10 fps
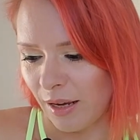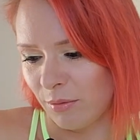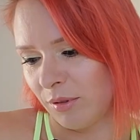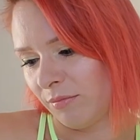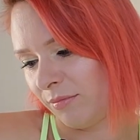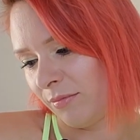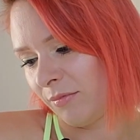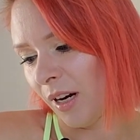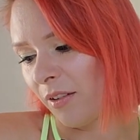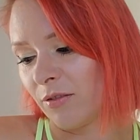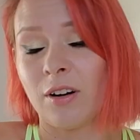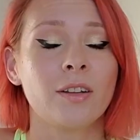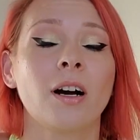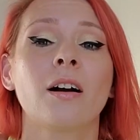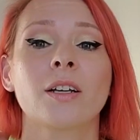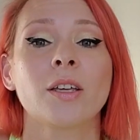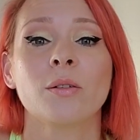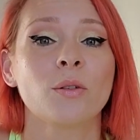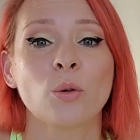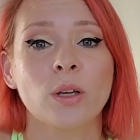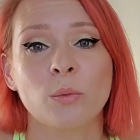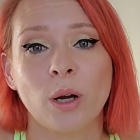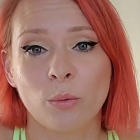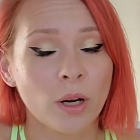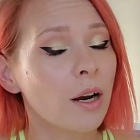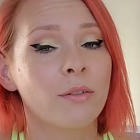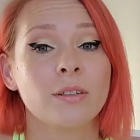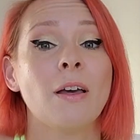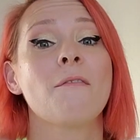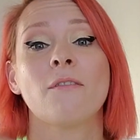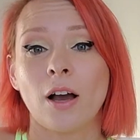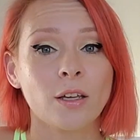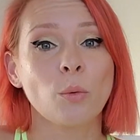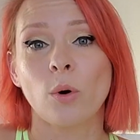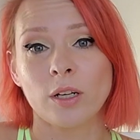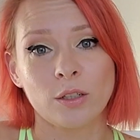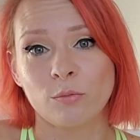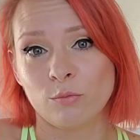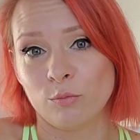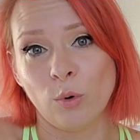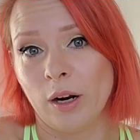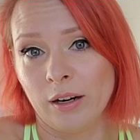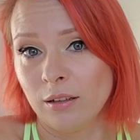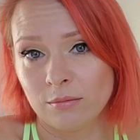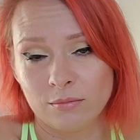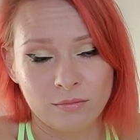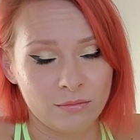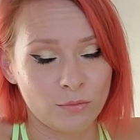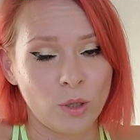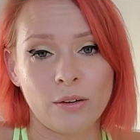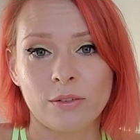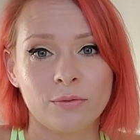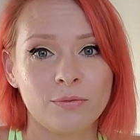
I'd rather argue you can wear whatever you want to wear, whatever